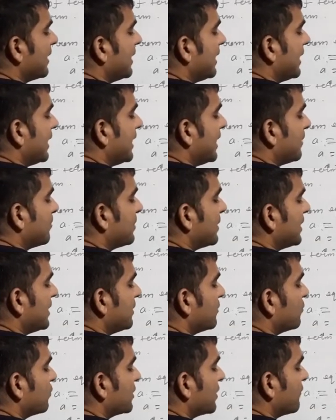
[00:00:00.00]

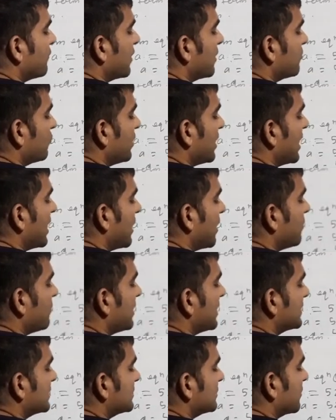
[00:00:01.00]
know the formula
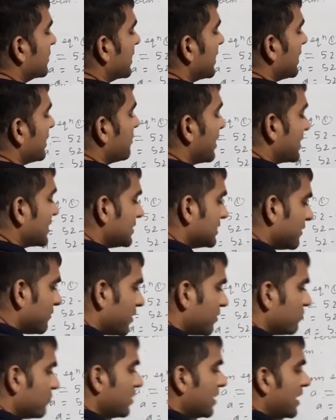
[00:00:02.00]
always. Okay, what is the
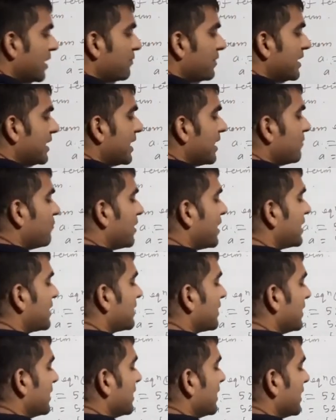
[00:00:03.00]
formula? We have what?
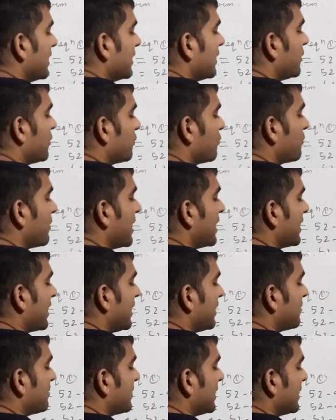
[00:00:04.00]
The required
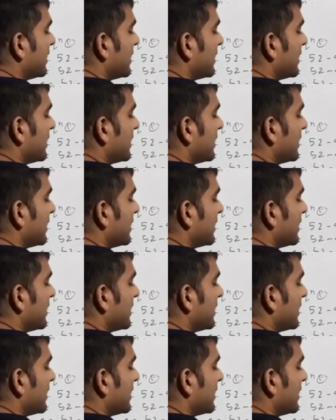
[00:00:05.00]
AP.